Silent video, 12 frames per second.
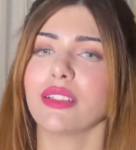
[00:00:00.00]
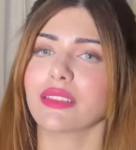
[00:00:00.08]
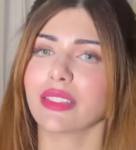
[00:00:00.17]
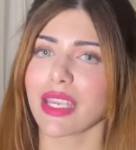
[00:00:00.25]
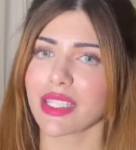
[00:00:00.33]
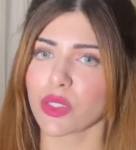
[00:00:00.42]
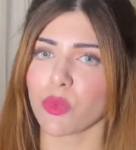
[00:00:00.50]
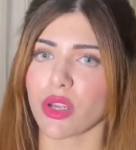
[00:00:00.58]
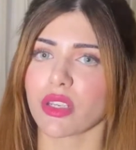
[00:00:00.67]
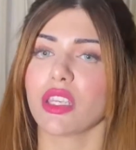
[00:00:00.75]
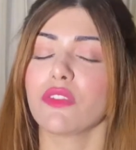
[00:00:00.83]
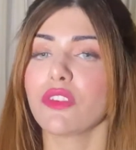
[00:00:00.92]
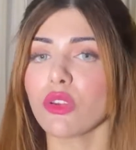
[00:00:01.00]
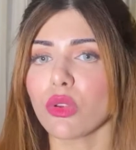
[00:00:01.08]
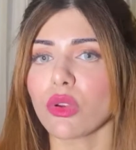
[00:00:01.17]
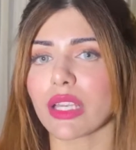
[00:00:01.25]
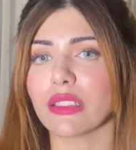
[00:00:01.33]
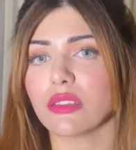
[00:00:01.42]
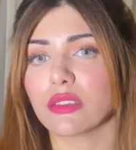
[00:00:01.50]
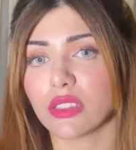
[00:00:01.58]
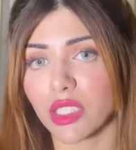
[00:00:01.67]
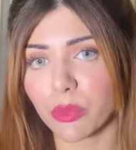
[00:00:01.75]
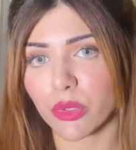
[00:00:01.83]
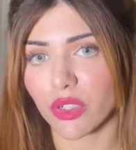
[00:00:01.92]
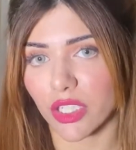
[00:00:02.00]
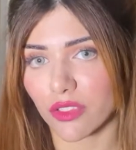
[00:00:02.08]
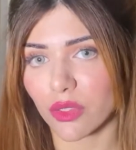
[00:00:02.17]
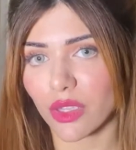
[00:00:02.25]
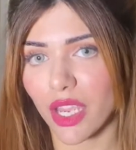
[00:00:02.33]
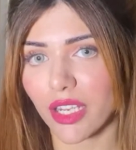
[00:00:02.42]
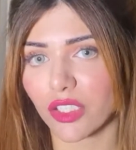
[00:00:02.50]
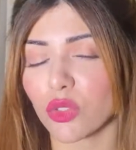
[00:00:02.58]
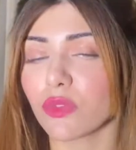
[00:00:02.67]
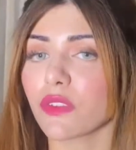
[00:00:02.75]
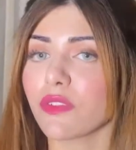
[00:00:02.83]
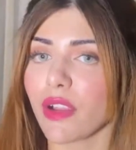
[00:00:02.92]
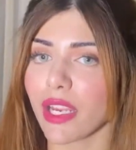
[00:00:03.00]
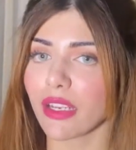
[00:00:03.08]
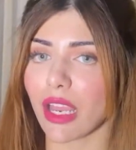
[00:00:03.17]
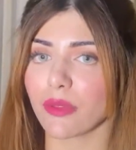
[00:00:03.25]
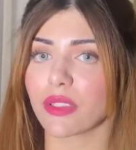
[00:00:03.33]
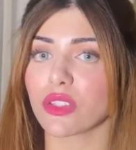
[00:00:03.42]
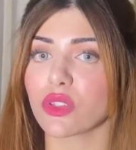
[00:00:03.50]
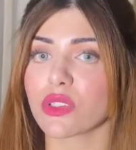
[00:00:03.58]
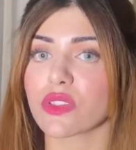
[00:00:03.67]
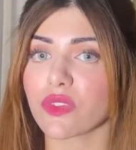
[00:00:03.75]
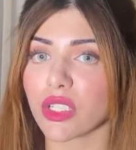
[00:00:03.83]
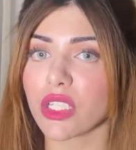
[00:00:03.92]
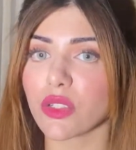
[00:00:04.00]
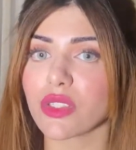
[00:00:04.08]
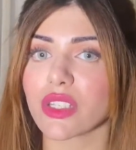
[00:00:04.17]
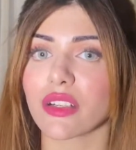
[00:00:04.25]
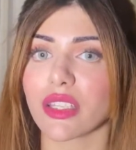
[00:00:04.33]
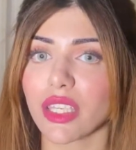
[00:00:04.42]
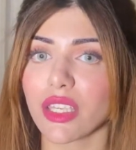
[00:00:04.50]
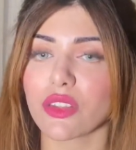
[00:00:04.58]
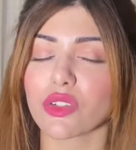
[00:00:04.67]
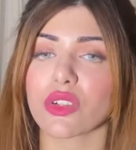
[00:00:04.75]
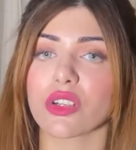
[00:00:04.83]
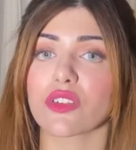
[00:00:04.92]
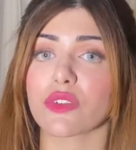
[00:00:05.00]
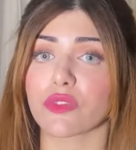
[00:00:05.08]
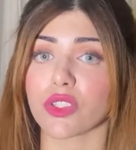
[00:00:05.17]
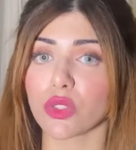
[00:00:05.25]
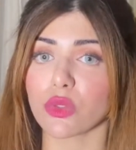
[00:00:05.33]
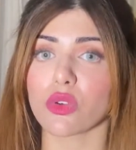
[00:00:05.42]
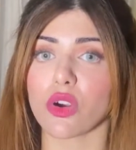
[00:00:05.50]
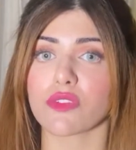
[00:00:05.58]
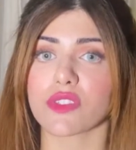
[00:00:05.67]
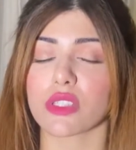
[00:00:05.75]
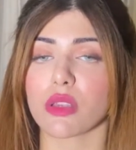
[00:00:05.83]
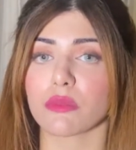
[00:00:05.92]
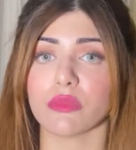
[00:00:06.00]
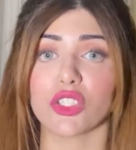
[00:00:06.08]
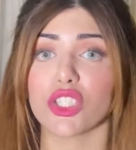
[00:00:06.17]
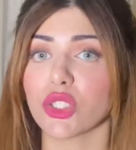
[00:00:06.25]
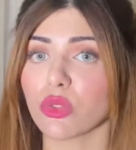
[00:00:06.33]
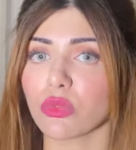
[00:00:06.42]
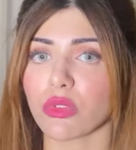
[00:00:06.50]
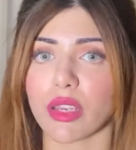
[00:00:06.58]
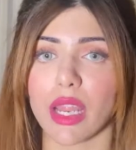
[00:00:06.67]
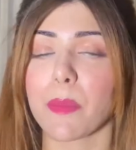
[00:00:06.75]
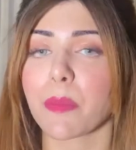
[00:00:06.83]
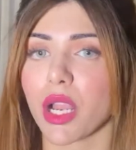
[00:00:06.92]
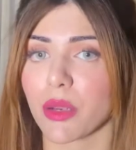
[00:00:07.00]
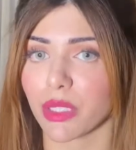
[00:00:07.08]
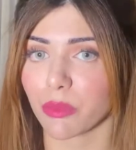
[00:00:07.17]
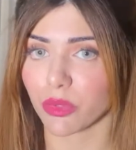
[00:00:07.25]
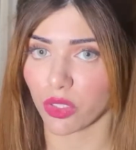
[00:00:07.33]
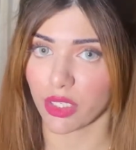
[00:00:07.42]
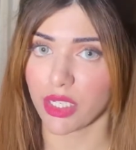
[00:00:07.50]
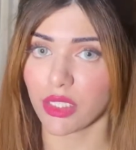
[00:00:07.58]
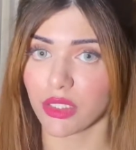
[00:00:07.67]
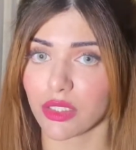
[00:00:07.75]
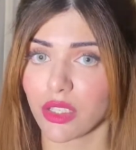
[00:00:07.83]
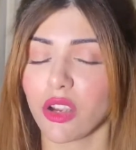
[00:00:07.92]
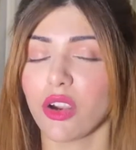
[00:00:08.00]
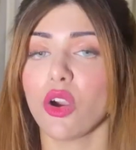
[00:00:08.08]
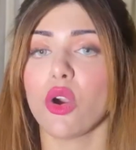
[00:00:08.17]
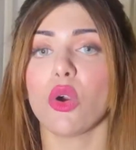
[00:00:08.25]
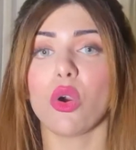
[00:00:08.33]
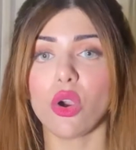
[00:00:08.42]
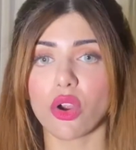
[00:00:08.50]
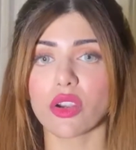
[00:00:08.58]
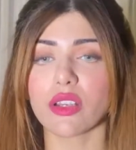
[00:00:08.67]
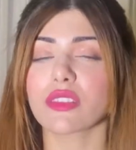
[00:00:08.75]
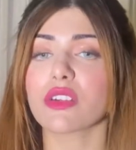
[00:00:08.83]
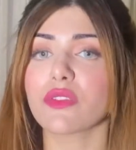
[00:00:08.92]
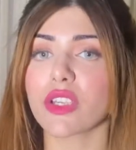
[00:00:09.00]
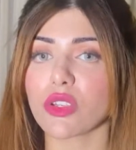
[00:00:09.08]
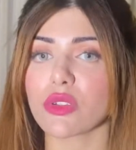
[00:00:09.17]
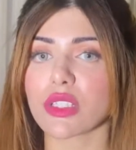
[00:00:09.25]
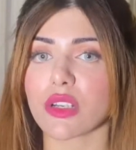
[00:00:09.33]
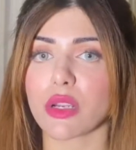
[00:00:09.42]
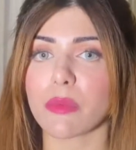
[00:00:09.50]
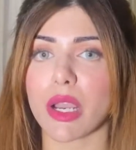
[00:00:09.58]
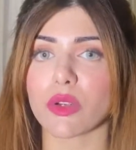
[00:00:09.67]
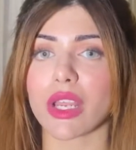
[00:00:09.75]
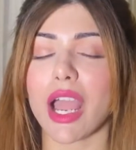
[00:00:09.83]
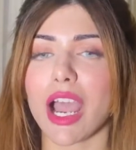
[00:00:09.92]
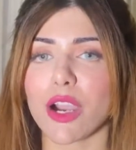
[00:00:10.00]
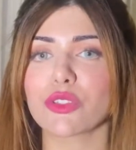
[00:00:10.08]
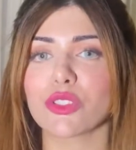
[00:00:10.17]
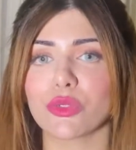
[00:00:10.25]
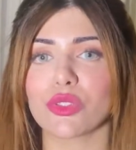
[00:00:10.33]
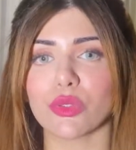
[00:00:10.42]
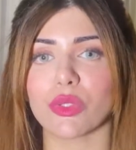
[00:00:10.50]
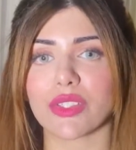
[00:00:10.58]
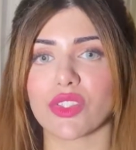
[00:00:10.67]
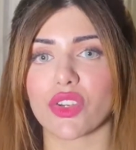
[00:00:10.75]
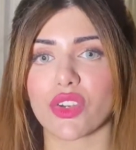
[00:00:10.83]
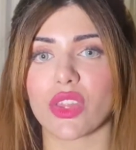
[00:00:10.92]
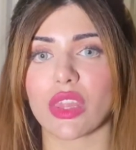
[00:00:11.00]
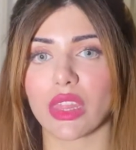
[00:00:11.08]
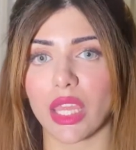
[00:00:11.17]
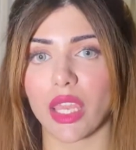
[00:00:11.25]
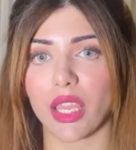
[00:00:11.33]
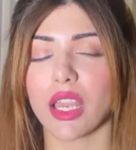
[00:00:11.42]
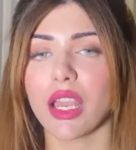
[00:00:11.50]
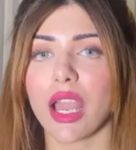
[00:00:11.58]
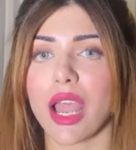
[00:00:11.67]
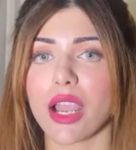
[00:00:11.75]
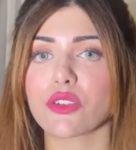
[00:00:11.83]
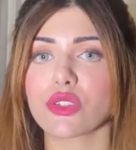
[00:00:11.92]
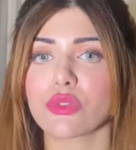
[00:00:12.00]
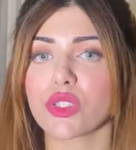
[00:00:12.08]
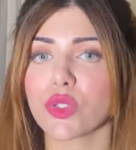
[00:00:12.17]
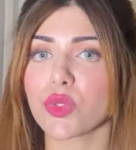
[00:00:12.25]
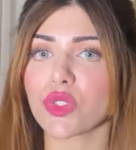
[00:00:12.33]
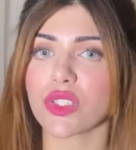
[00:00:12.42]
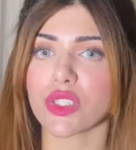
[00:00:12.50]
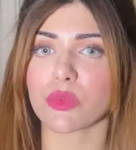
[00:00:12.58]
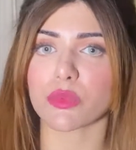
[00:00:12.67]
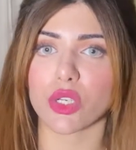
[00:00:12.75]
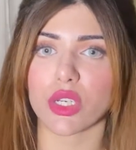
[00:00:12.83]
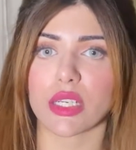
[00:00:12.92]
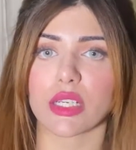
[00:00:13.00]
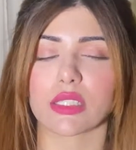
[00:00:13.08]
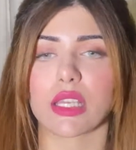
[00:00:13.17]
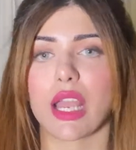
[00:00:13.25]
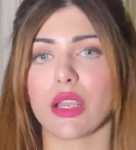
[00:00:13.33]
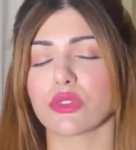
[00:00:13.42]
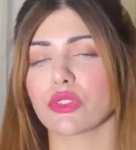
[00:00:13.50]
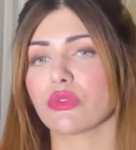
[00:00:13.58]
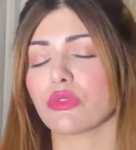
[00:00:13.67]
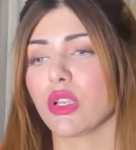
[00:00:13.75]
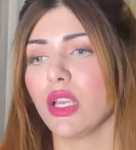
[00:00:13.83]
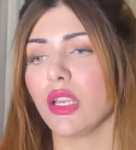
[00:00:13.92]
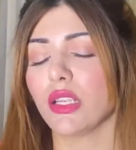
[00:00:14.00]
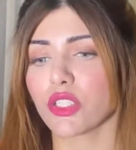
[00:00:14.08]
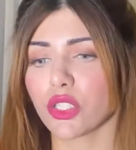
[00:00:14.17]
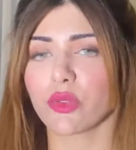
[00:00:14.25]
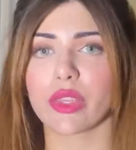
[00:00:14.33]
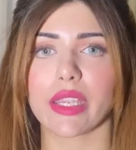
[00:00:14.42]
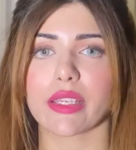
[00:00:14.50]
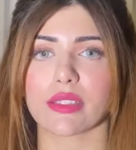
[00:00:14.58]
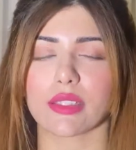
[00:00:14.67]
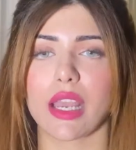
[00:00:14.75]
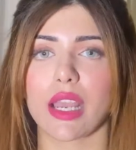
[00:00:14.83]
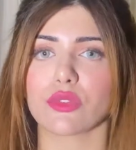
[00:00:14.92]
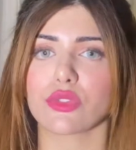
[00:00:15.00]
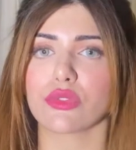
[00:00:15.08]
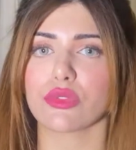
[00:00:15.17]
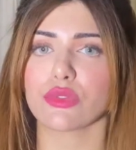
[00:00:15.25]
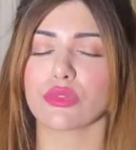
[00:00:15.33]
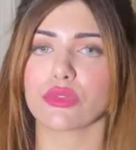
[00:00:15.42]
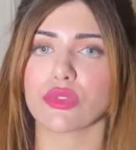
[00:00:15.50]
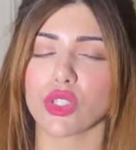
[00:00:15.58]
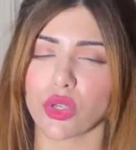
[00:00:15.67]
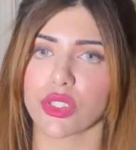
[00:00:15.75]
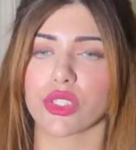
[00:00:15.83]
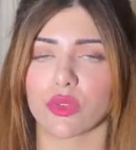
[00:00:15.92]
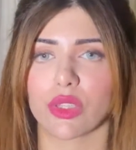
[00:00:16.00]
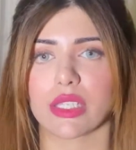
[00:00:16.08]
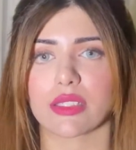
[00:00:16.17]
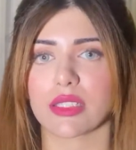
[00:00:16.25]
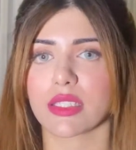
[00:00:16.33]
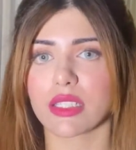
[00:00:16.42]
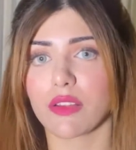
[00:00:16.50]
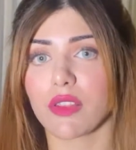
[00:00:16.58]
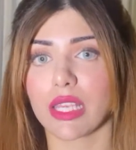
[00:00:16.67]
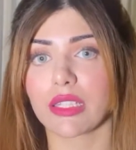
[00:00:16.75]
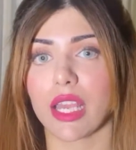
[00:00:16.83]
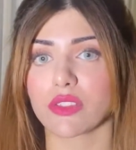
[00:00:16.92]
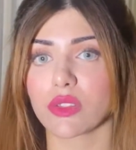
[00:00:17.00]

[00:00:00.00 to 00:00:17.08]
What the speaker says: Guess what? If you look a little deeper into that, you will find out that those videos are either a review of some new and upcoming product, or the videos are about how to do a certain thing, how to use this product, how to do this and how to not do this and stuff like that.